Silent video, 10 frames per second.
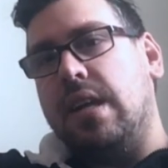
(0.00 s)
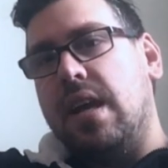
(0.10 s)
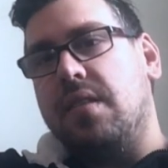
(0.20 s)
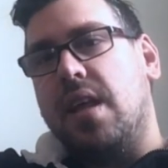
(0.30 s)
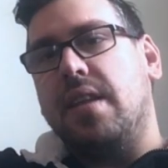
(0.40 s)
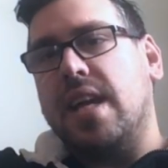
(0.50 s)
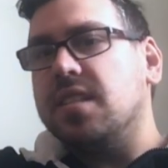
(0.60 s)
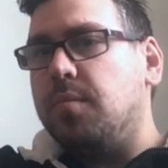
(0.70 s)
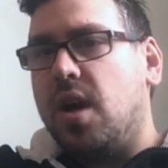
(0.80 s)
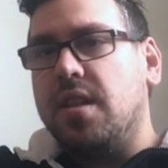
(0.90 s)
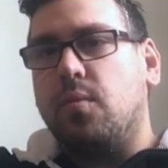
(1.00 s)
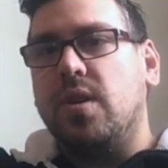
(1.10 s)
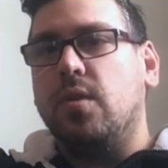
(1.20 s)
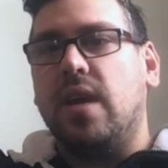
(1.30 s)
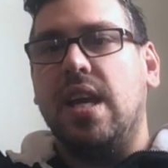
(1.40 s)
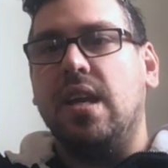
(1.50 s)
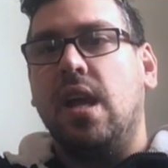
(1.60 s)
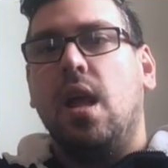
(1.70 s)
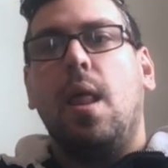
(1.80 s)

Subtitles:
And then next month, when you gain